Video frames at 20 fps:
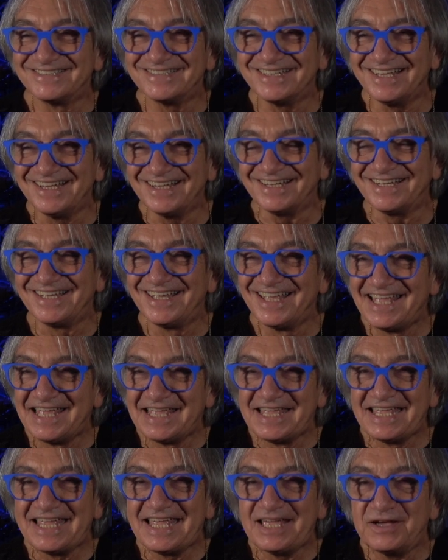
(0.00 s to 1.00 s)
Yeah.
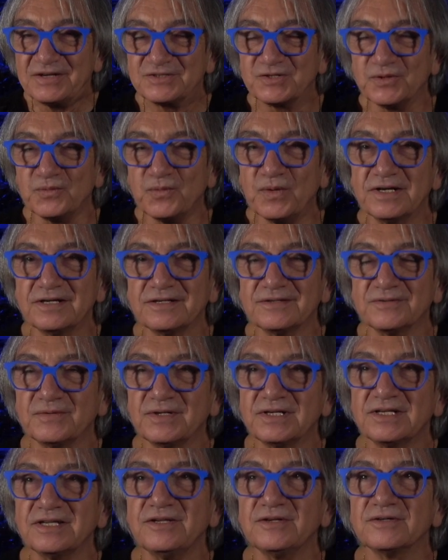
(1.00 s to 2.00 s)
So what are
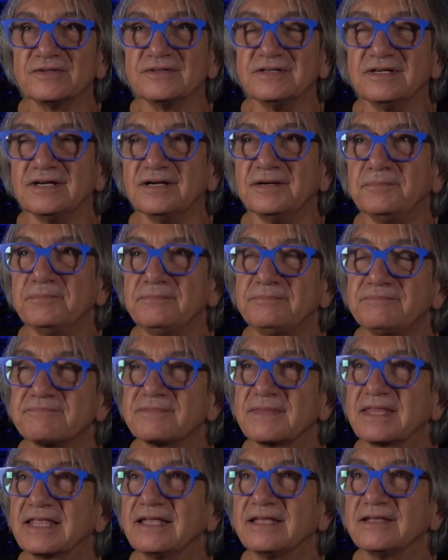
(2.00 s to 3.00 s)
what are your um,
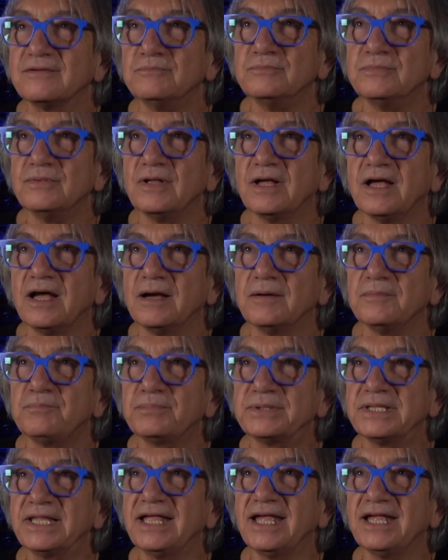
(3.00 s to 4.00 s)

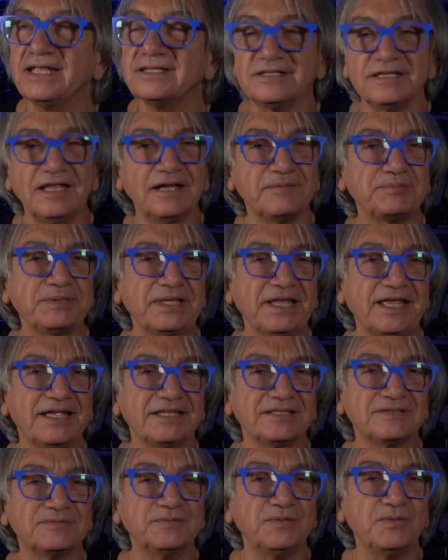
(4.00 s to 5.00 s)
plans? Not
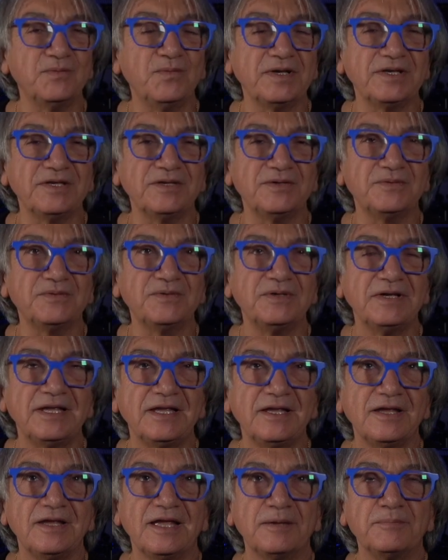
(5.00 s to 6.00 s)
plans. Well, what do you
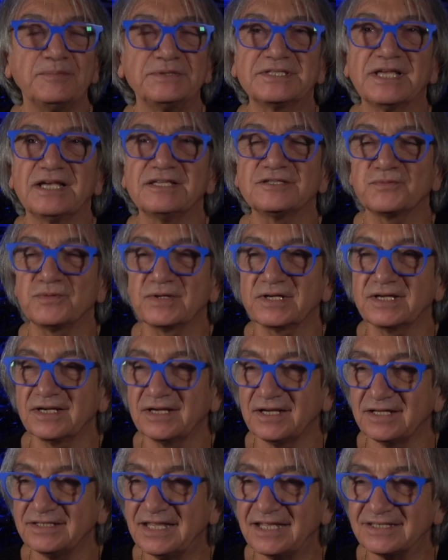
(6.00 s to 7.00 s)
besides
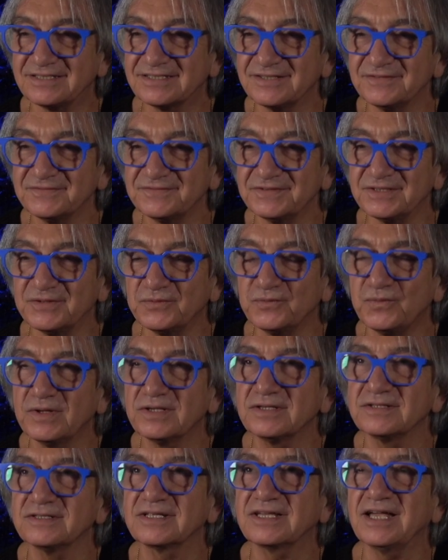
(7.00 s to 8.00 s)
working on that symphony? What
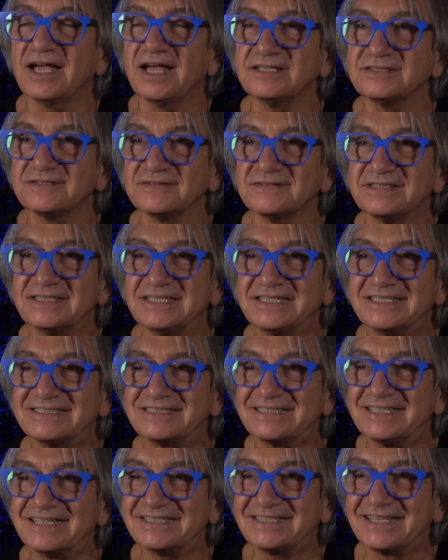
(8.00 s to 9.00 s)
are the kinds of
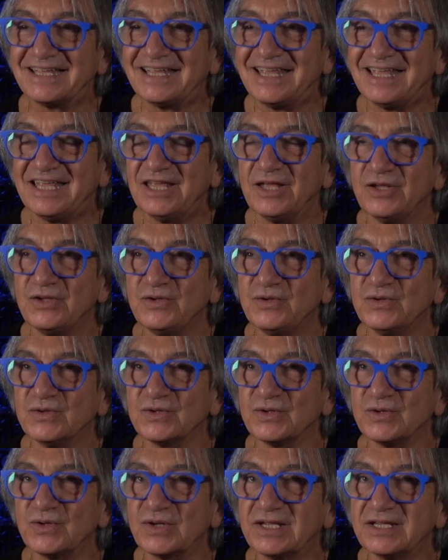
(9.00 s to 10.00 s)
things that you're
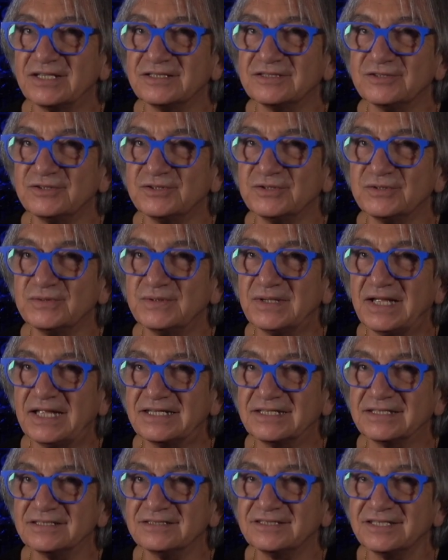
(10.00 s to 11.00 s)
looking to do
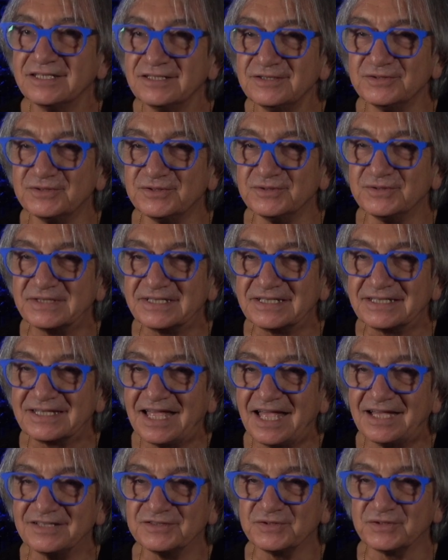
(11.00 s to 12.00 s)
and continue doing
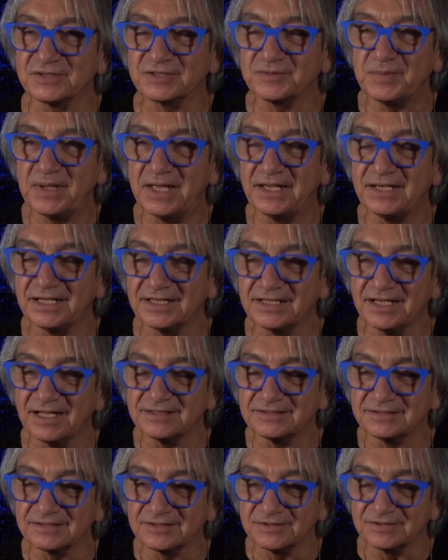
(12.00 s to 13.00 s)
as you're expanding now
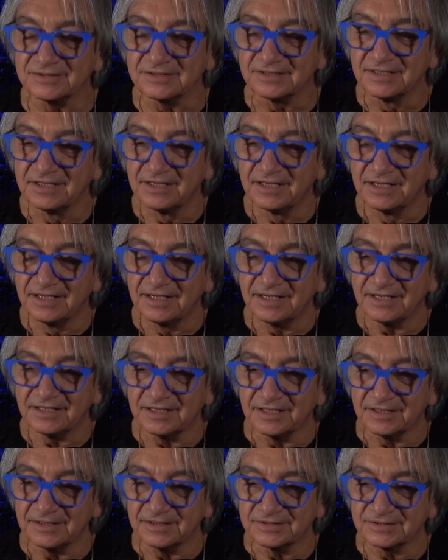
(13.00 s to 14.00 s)
that you're
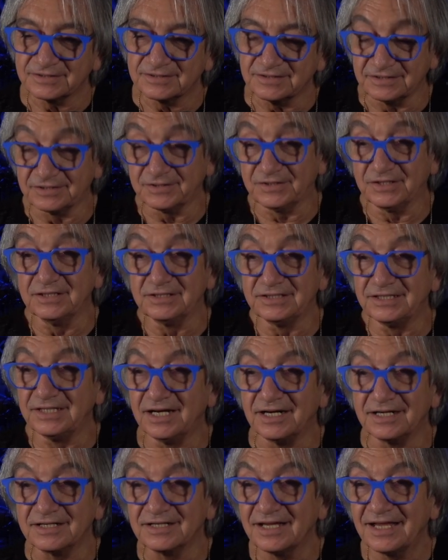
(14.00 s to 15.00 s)
yeah, still
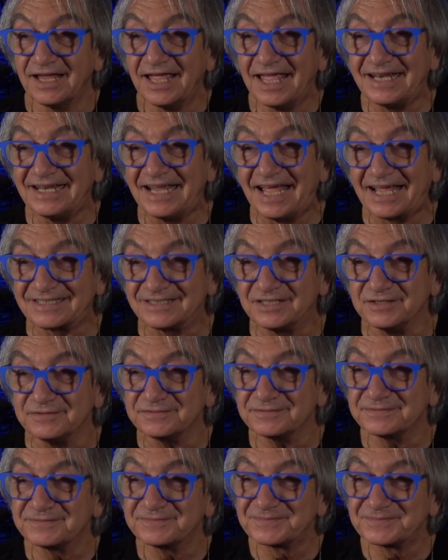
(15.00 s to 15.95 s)
young and active?